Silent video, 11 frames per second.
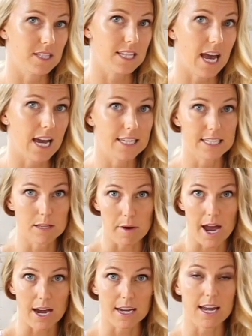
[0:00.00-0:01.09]
the side to the
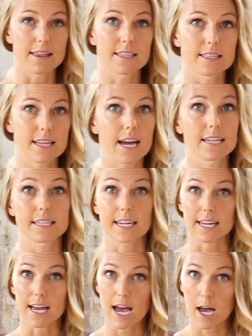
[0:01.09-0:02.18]
back and then side to
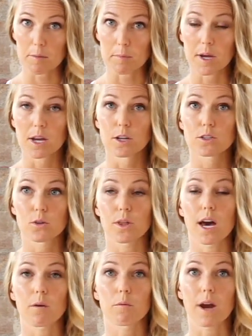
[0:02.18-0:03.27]
get up, so
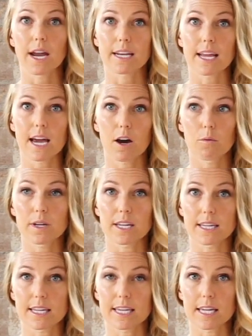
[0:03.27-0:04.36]
that right now we
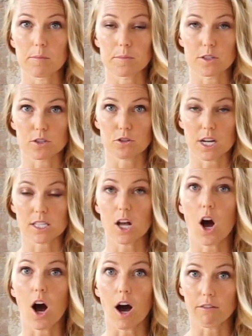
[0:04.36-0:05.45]
can keep the stress
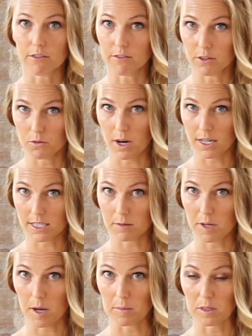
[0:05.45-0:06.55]
off of those rectus
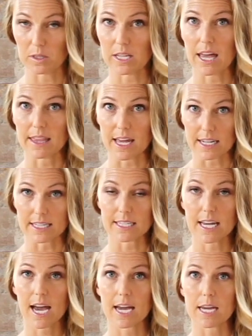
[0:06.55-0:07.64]
abdominals, and then in
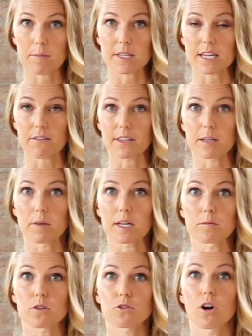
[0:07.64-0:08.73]
time, as everything
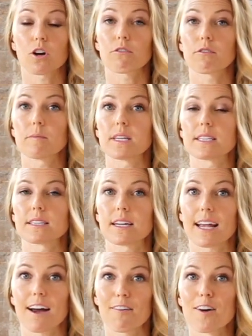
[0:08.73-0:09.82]
becomes stronger from the inside
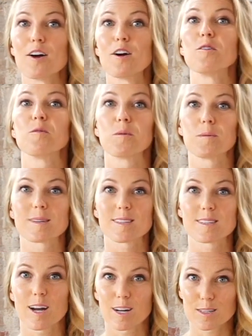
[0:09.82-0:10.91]
out, we will
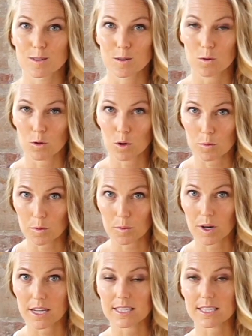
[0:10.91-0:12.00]
start to
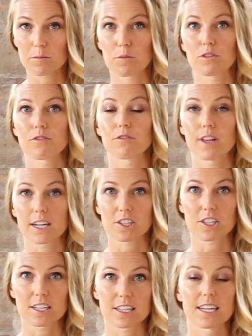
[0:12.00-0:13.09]
incorporate some more
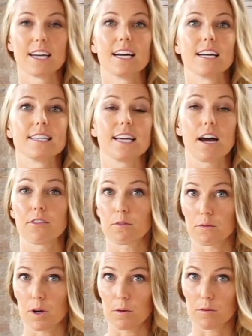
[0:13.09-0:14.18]
flexion down the
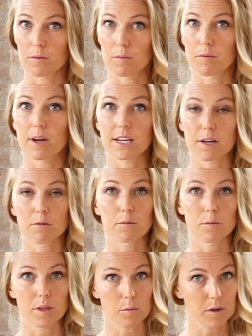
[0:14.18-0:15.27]
road. But right now we're
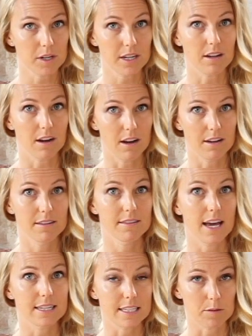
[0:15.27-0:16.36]
really working on
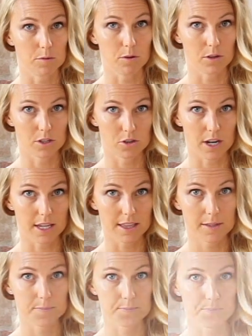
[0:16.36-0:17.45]
that deep core strength.
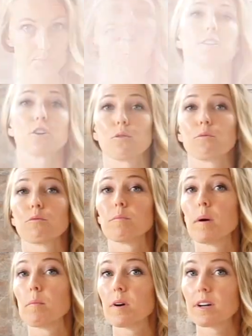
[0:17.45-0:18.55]
So
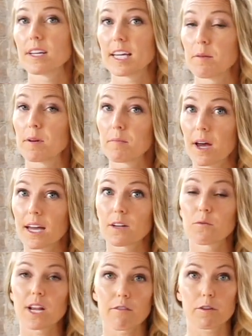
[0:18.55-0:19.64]
remember to keep in mind,
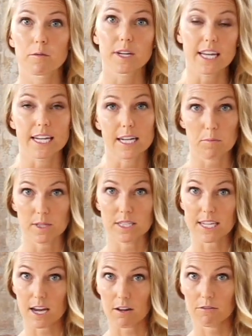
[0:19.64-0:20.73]
whenever we're getting up and
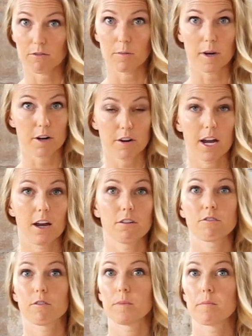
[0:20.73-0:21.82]
down from our
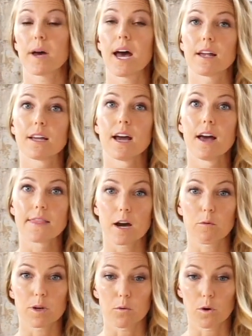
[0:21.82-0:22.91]
ground, from the bed,
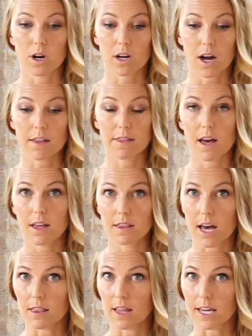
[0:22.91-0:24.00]
that we work on
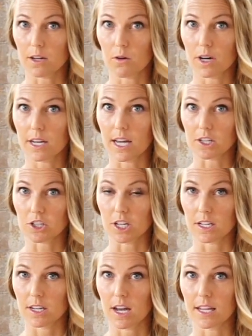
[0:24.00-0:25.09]
that light core
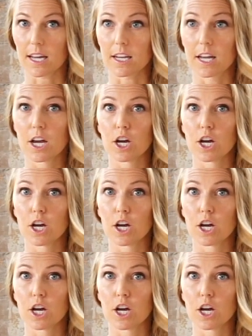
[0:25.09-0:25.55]
connection. And again,